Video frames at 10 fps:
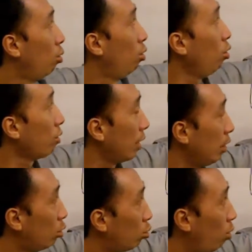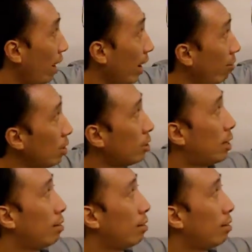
look into areas